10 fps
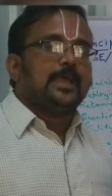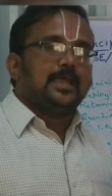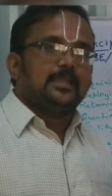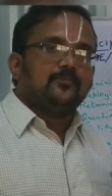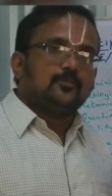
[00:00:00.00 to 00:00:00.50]

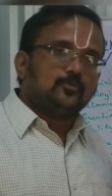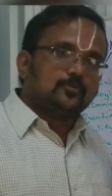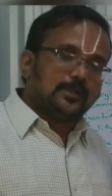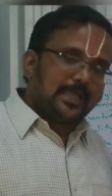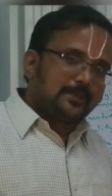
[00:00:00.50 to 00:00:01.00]
And if
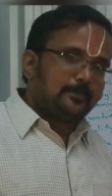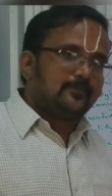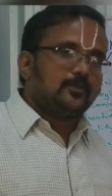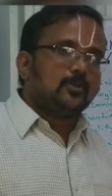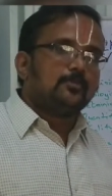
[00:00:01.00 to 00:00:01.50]
you like the
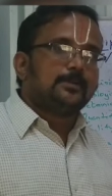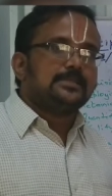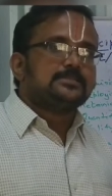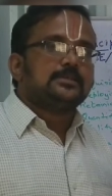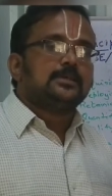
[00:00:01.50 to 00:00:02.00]
video,
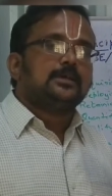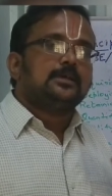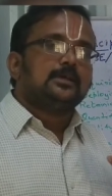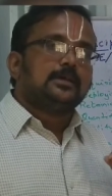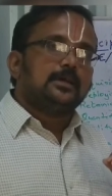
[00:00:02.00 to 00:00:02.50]
please
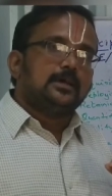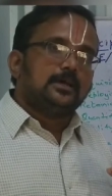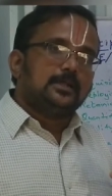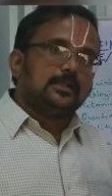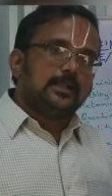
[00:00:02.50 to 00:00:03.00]

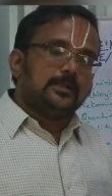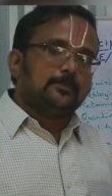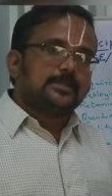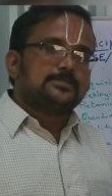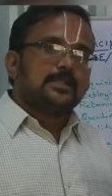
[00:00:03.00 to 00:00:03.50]

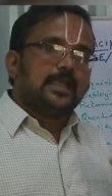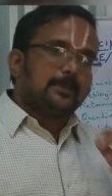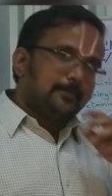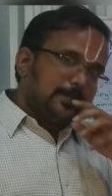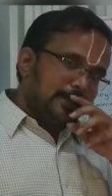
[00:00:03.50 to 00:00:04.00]
press the
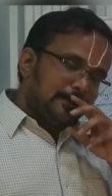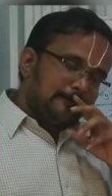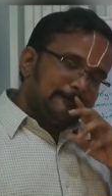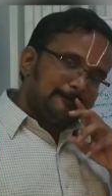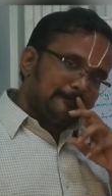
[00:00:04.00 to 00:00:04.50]
like button
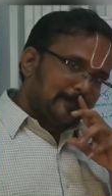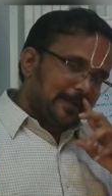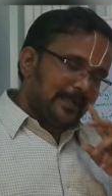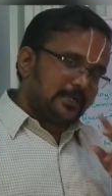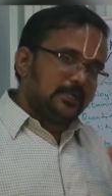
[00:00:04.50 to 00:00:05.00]

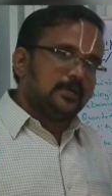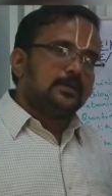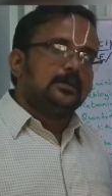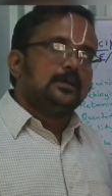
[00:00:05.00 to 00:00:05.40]
and